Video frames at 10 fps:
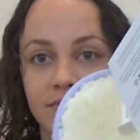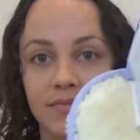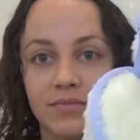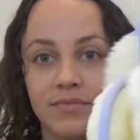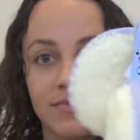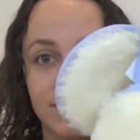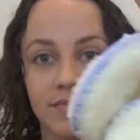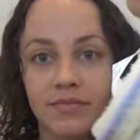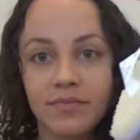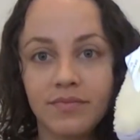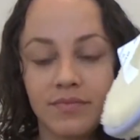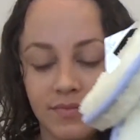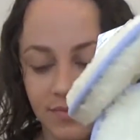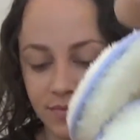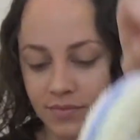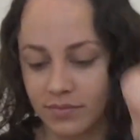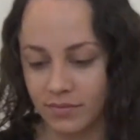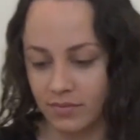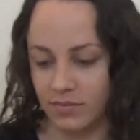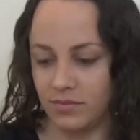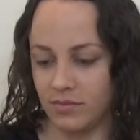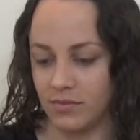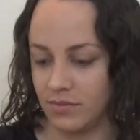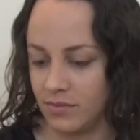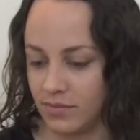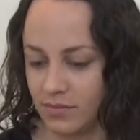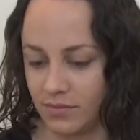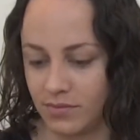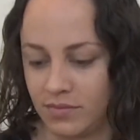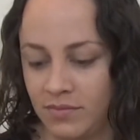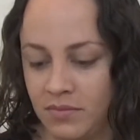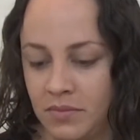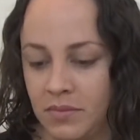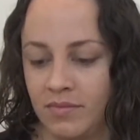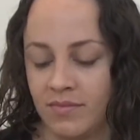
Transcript: No one is speaking in this clip.